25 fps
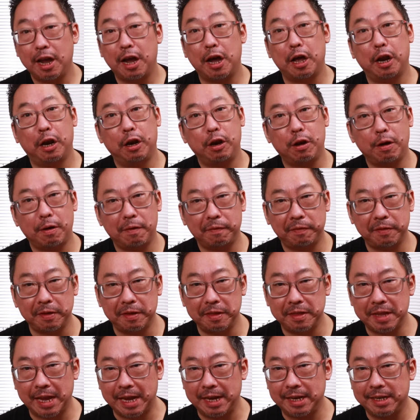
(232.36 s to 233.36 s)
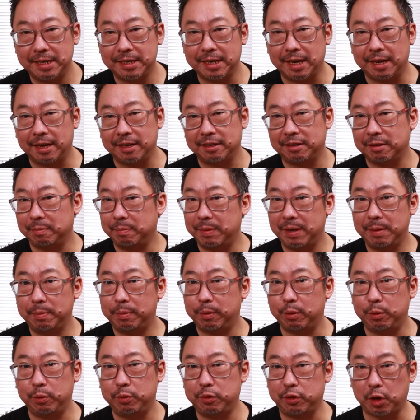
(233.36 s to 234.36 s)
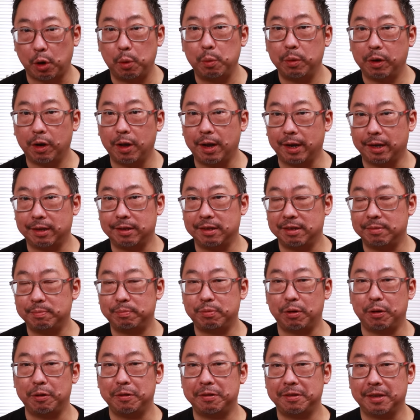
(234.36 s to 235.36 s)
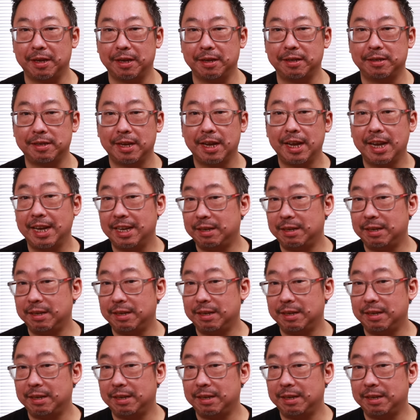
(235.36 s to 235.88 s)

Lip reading: A lot of the naysayers, the people who don't like this process,